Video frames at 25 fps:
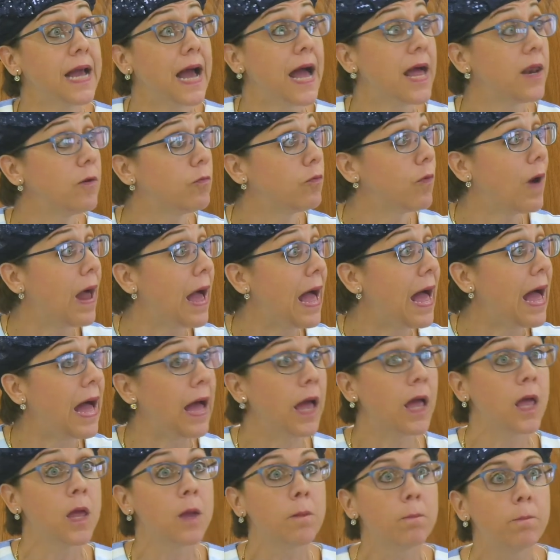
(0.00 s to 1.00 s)
god
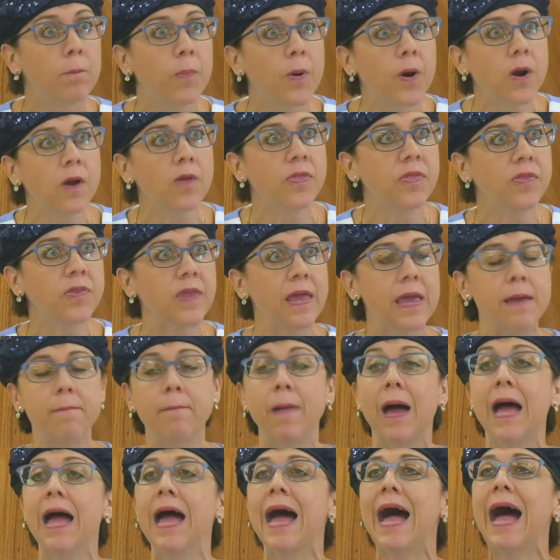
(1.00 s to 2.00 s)
Ra, birthed
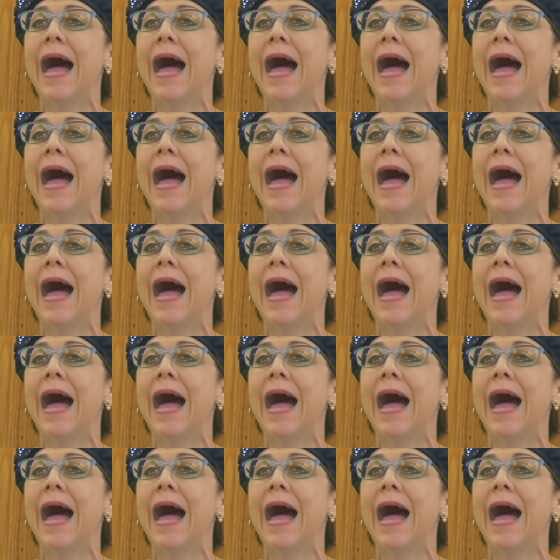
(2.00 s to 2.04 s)
him.